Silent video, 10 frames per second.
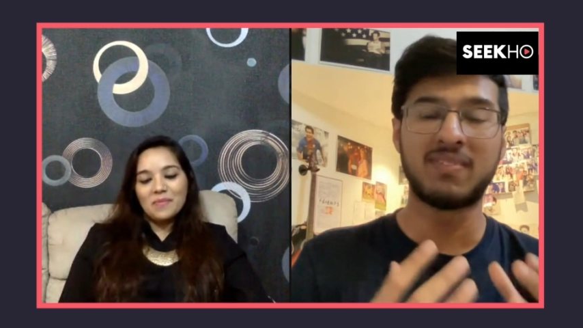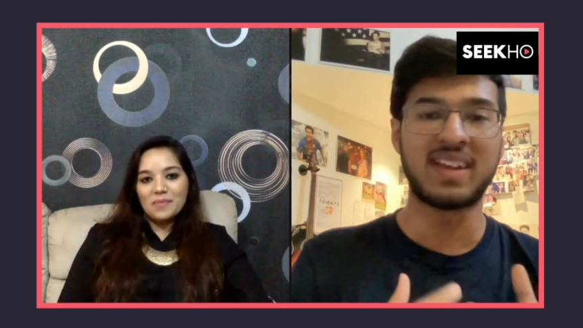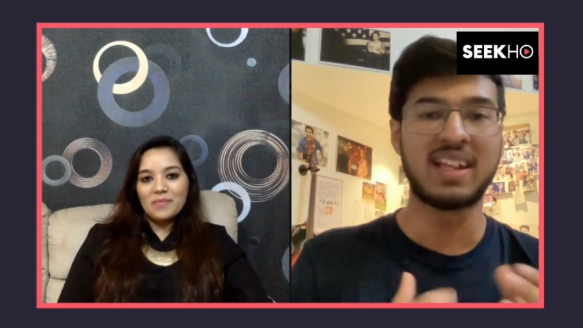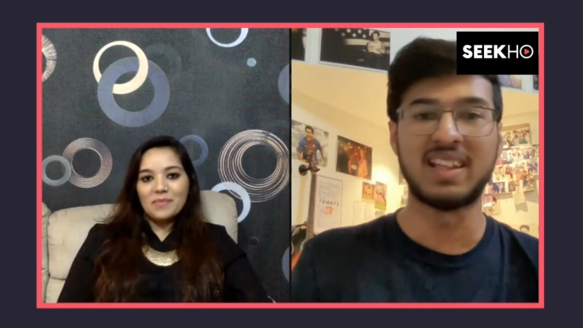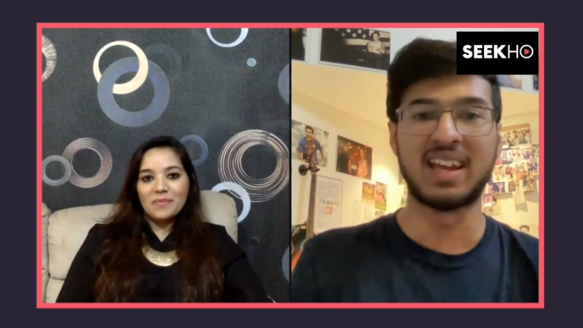
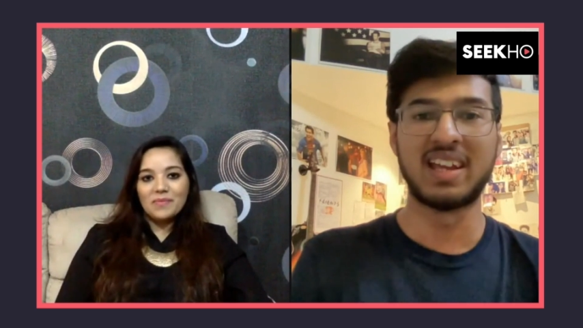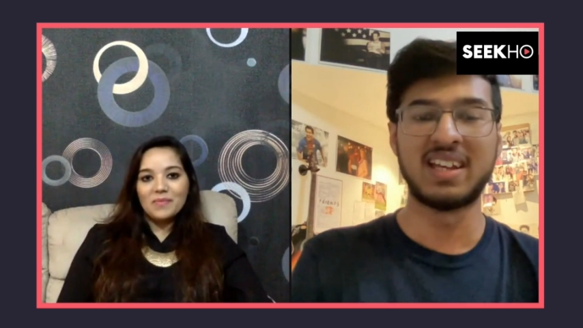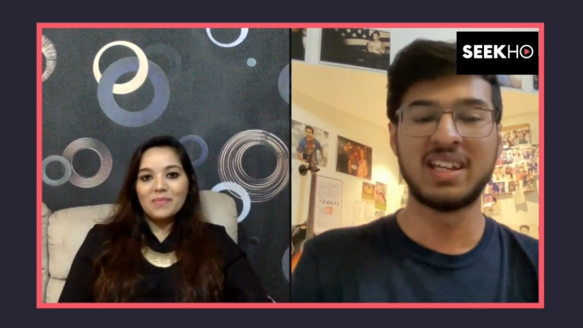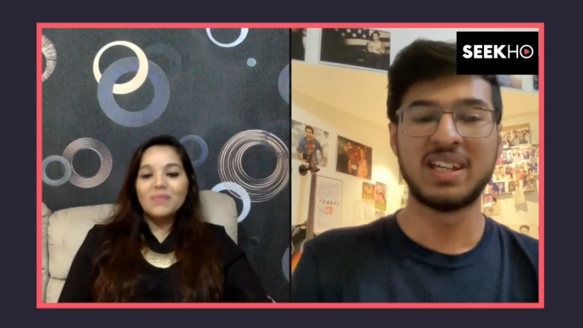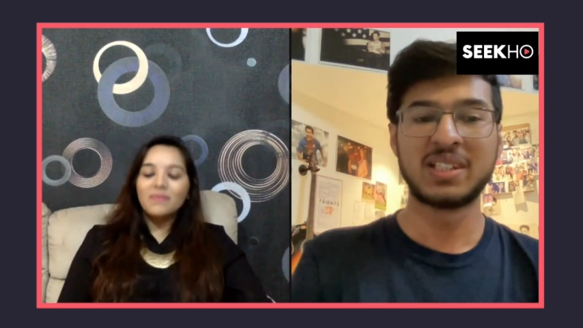Speaker 1: fail there
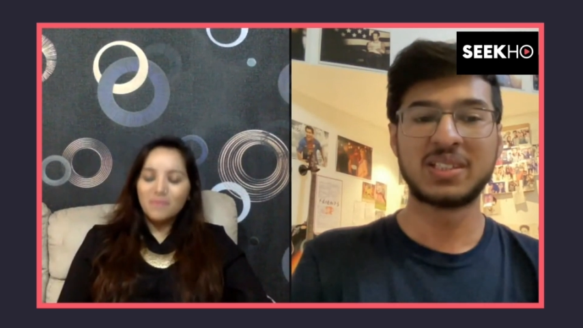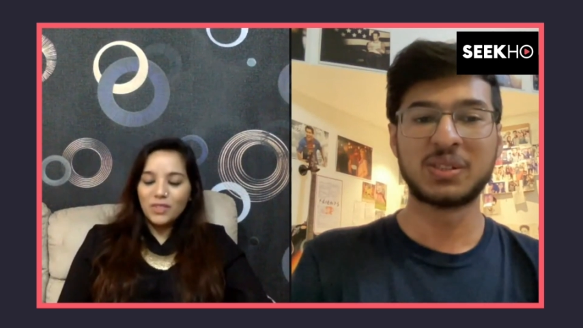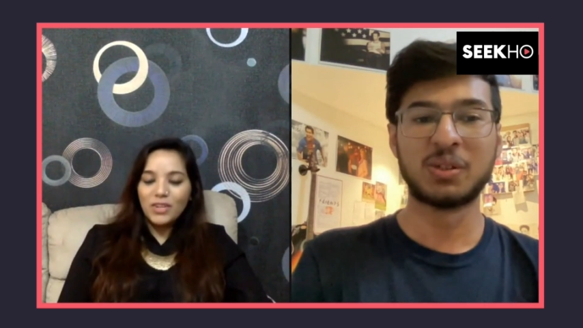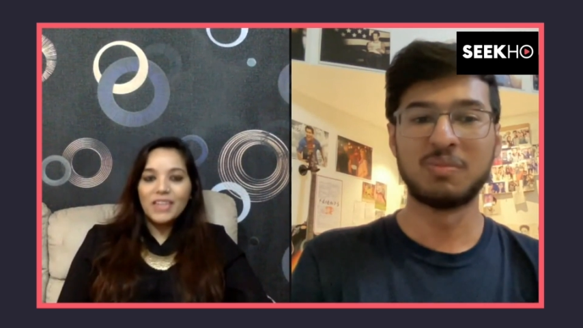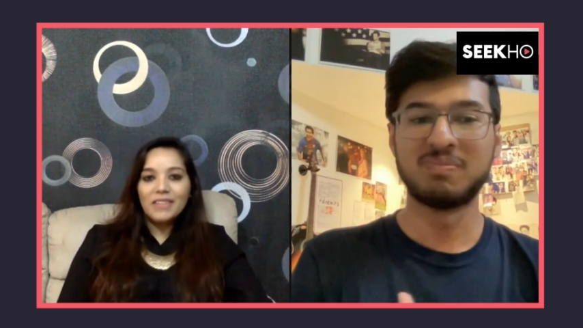
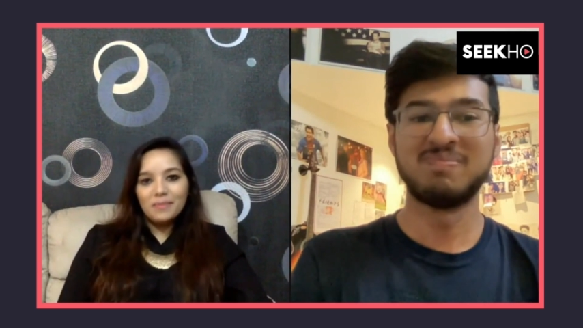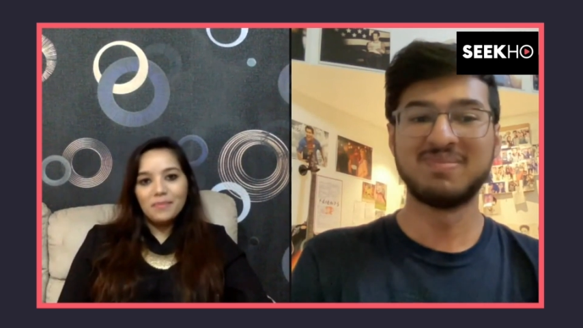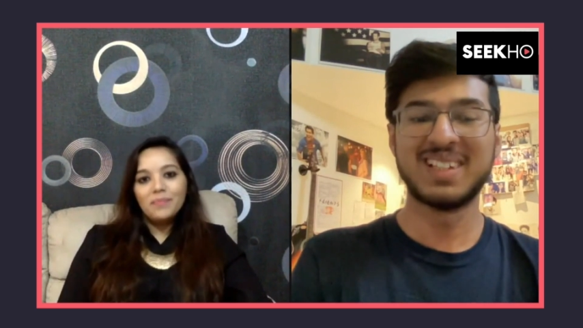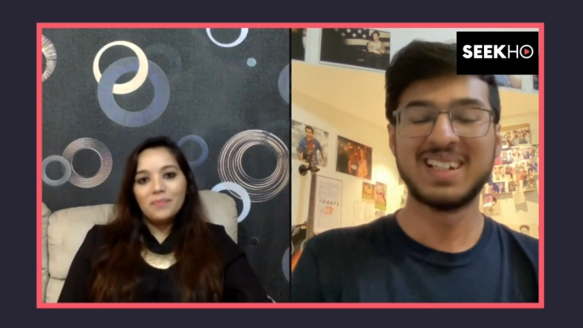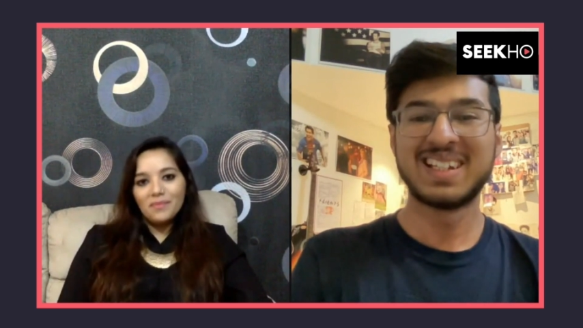so
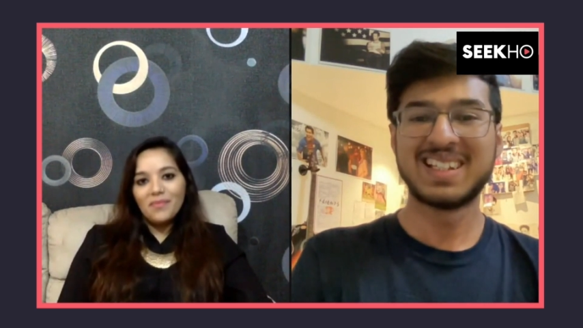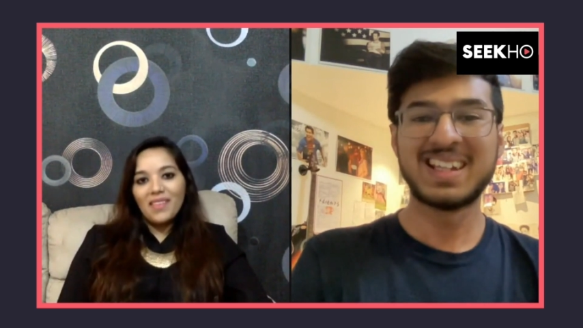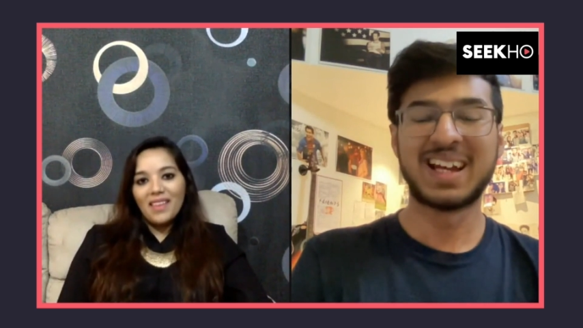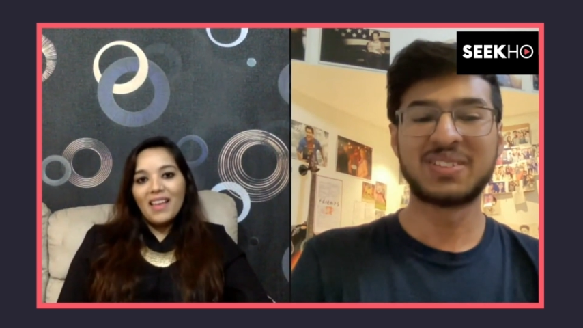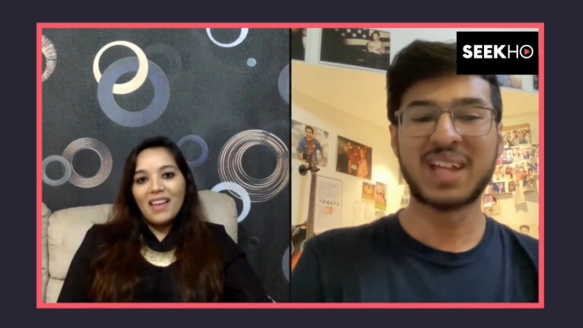
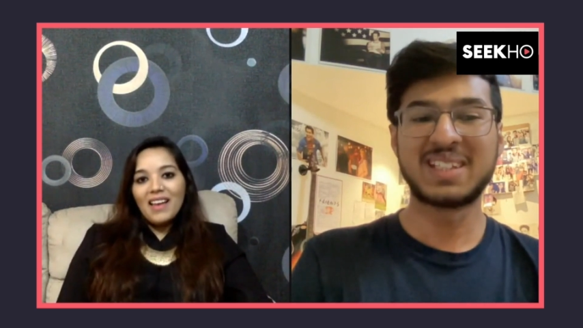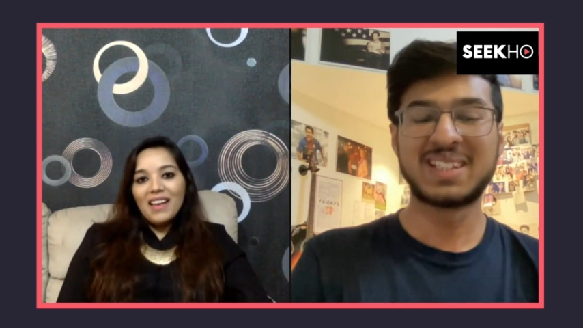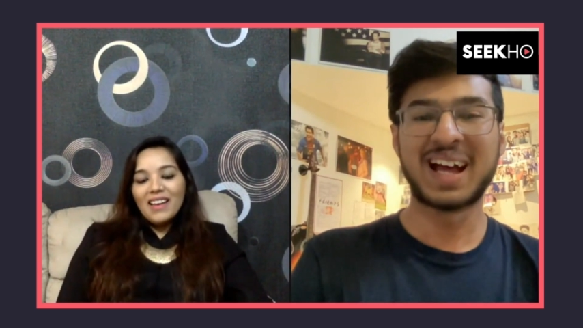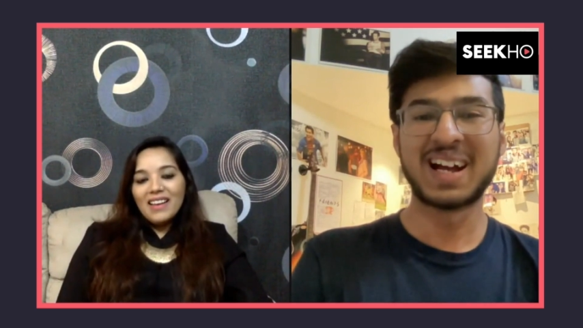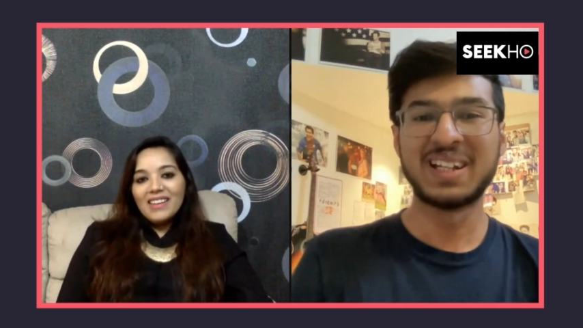yes
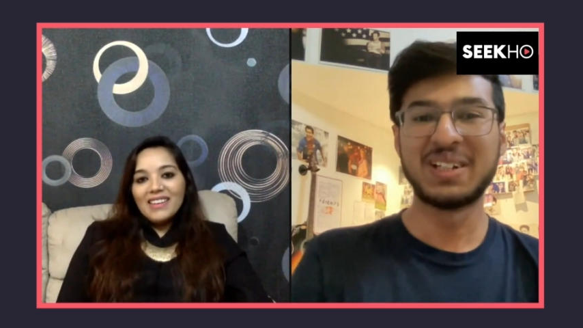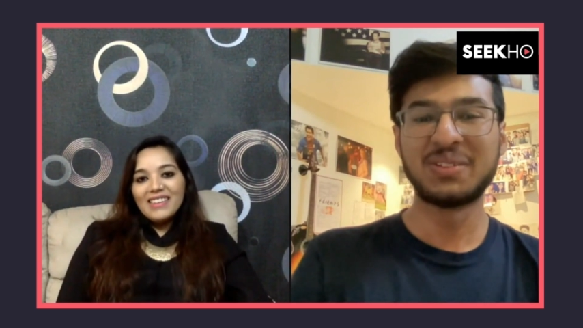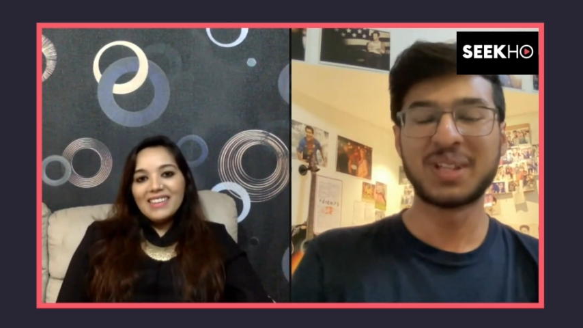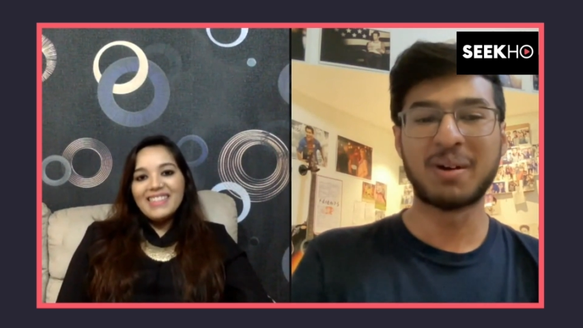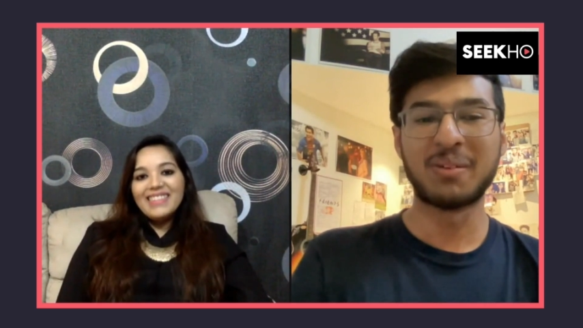that's the ugly
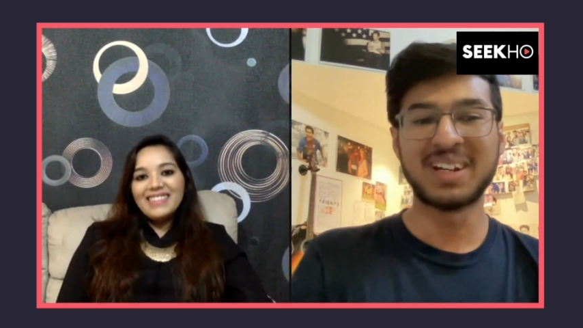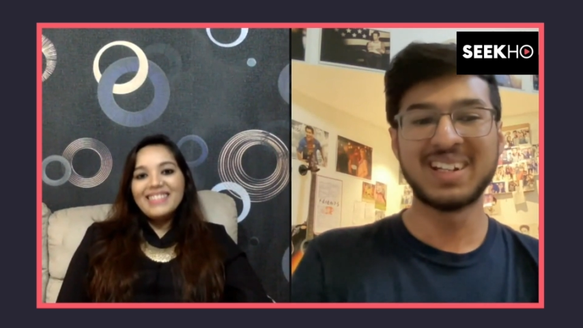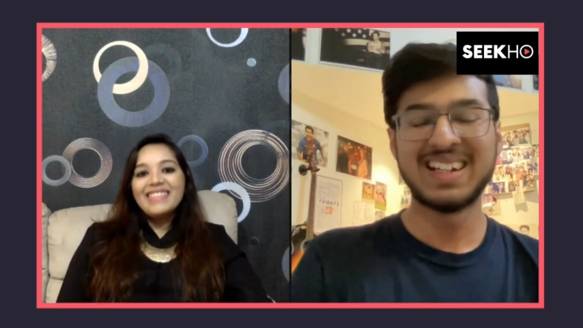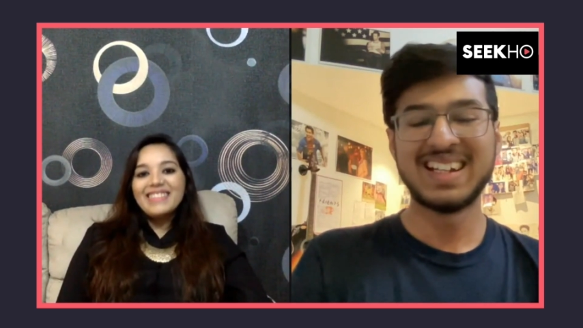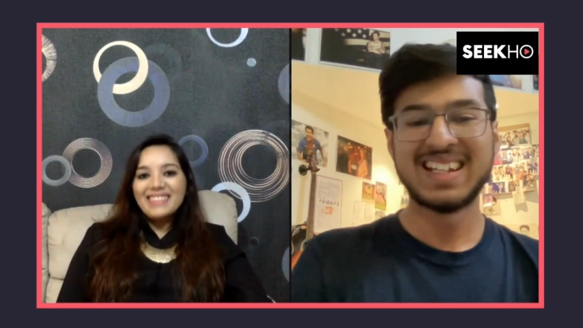truth about
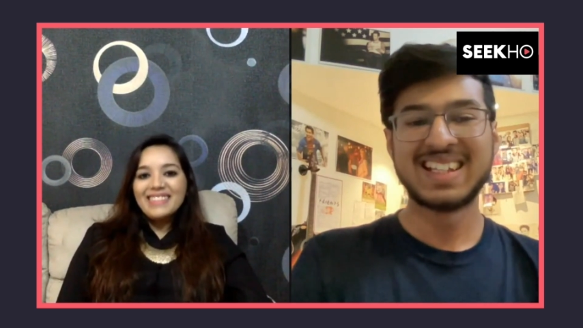it